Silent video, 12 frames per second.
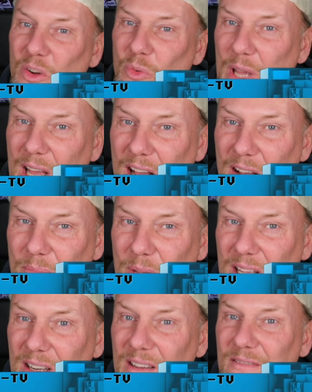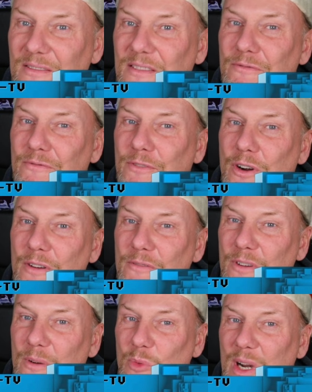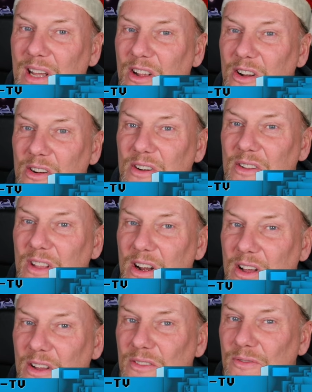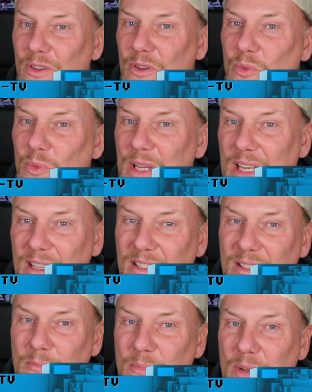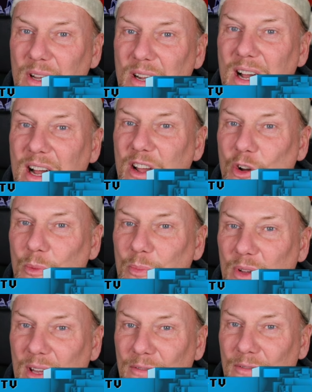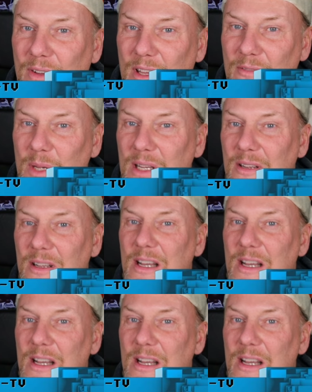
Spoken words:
We have been far from regular the last few weeks, but I hope you can forgive me.